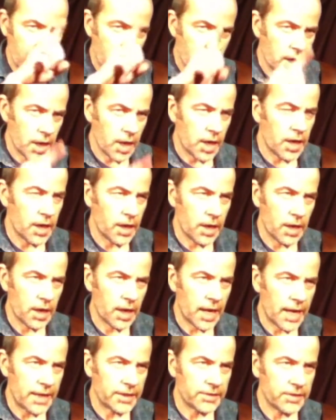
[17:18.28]

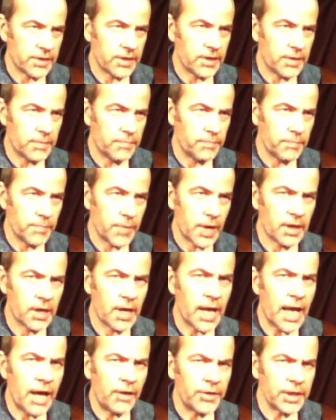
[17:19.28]
like the
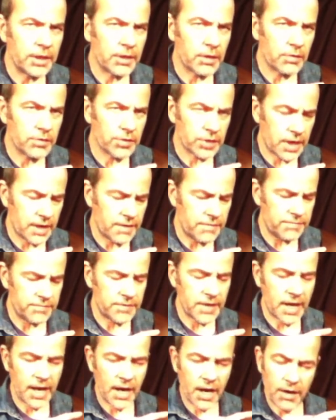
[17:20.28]
alnicos have.
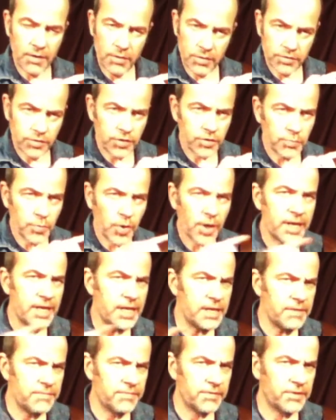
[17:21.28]
They are just more
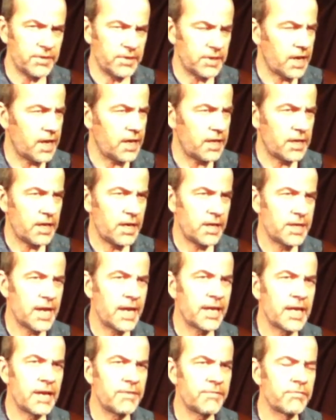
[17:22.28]
even, and they
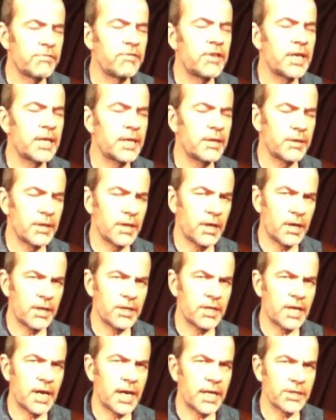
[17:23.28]
give a really
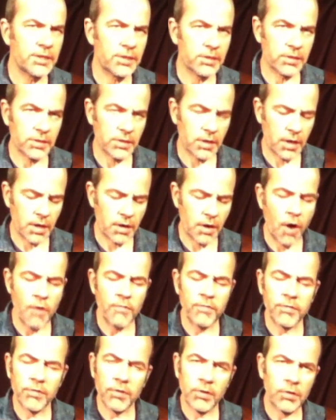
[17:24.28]
nice
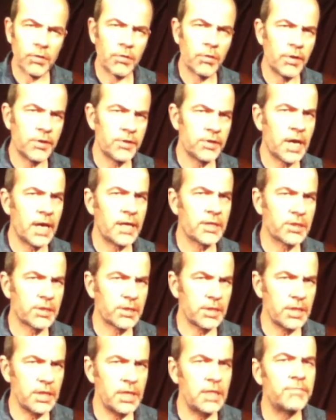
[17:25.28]
overall
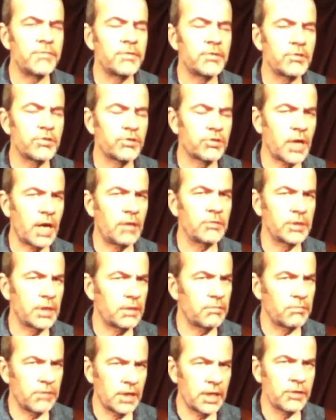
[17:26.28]
nice even sound.
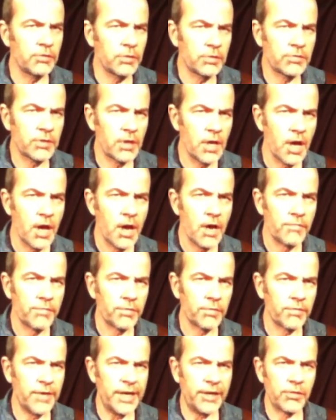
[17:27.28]
They're really good
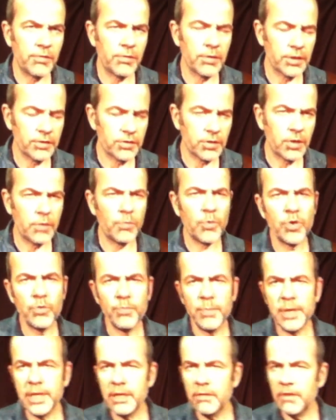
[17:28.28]
for recording, so that would
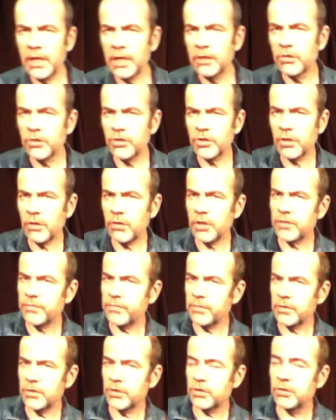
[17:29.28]
be a really good choice
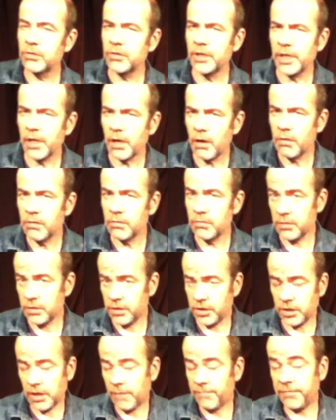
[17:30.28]
for a studio or
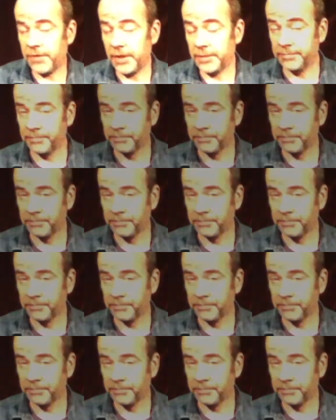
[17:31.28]
something.